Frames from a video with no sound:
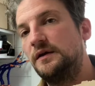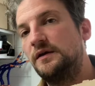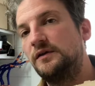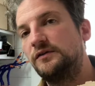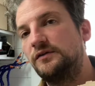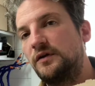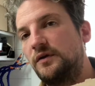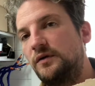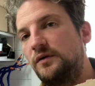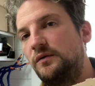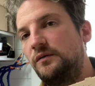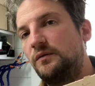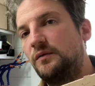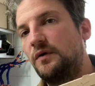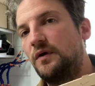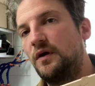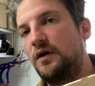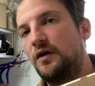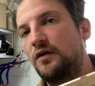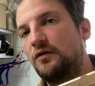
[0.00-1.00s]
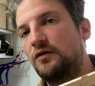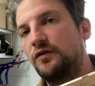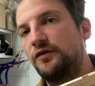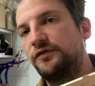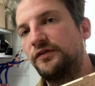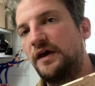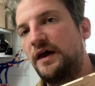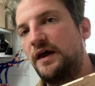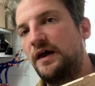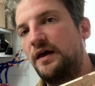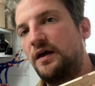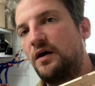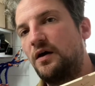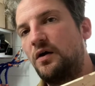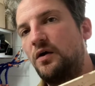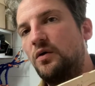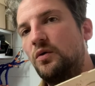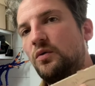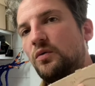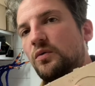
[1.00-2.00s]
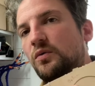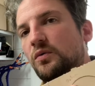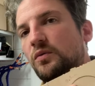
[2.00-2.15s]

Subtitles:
So across that whole